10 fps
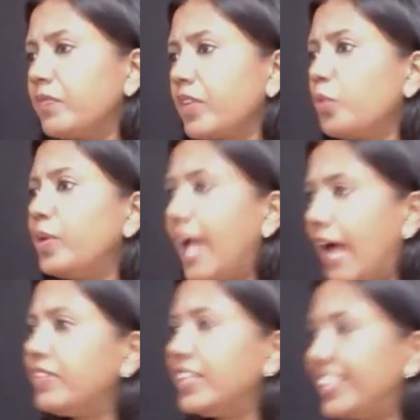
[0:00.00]
we
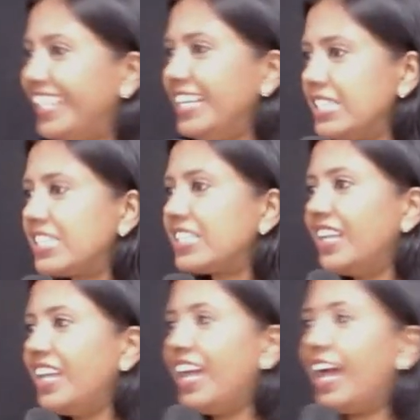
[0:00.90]
have the keys
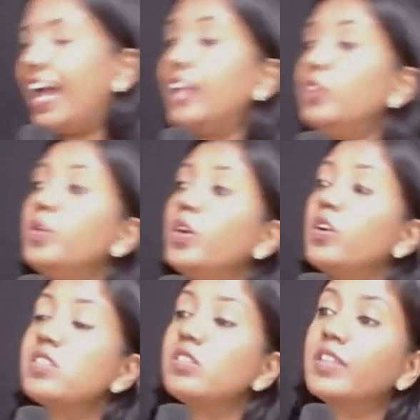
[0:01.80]
and we
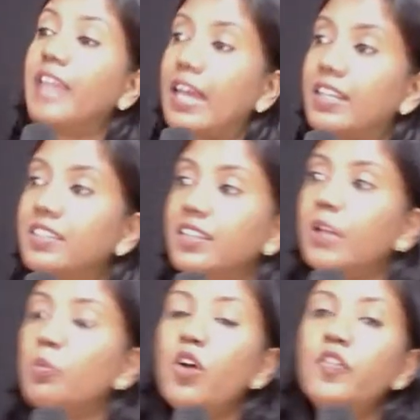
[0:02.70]
also carry the
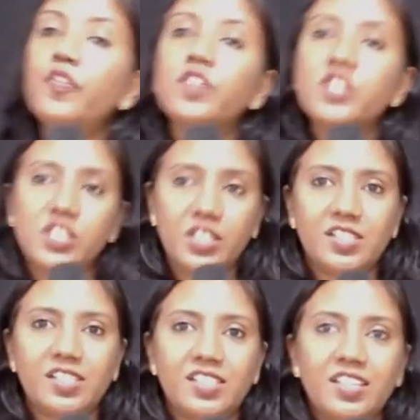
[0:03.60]
name of
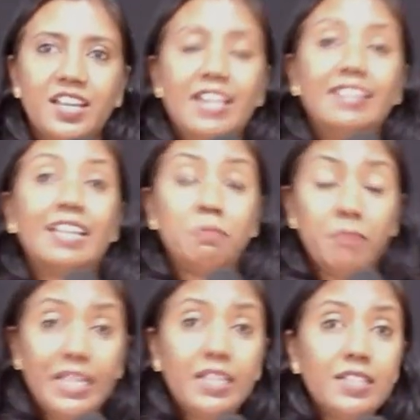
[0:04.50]
Jesus. That
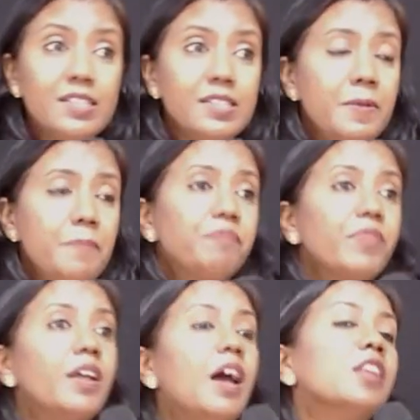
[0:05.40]
means
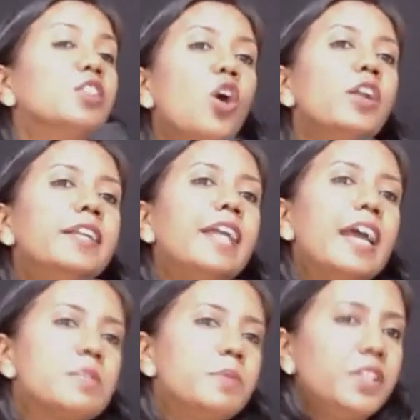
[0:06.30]
authority
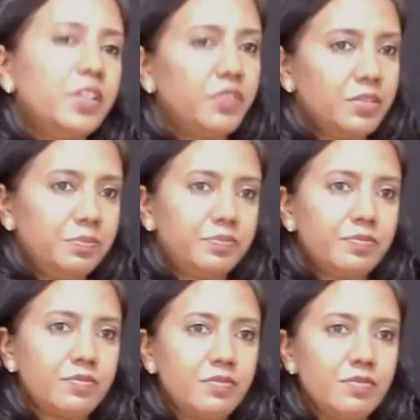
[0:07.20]
has been given.
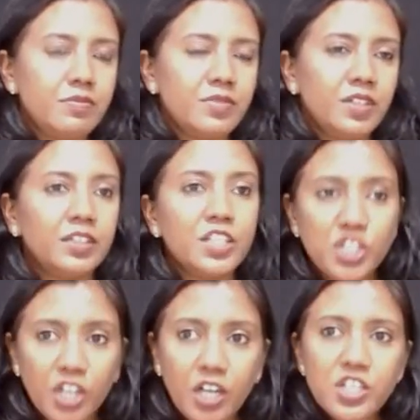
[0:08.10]
The
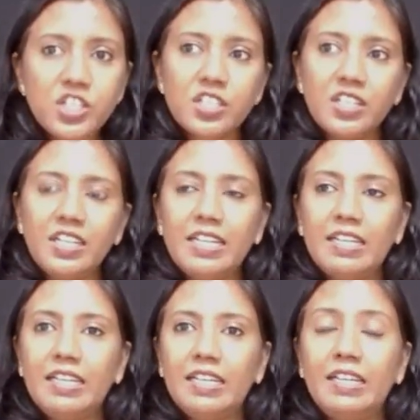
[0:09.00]
church
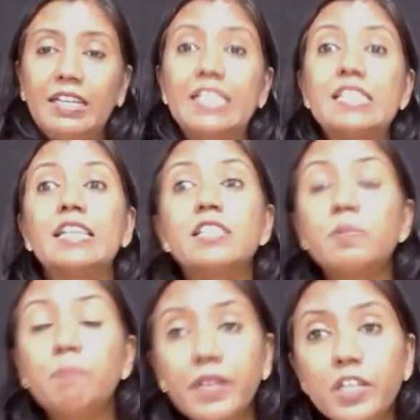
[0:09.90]
is
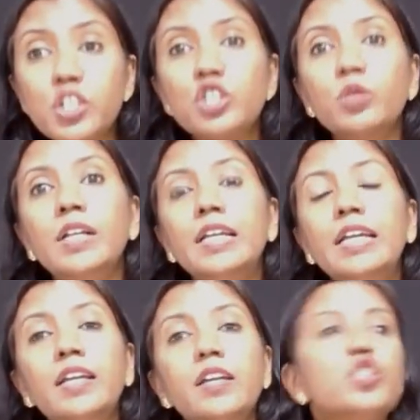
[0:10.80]

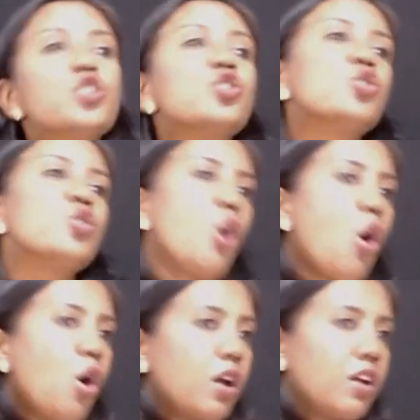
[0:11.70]
spiritually
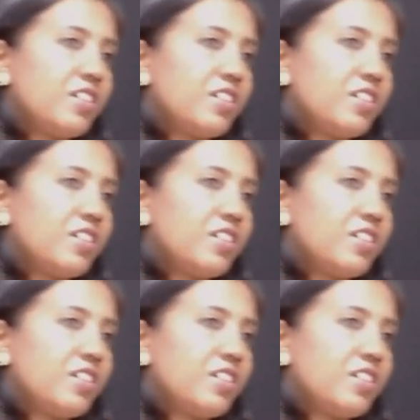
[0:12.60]
strong.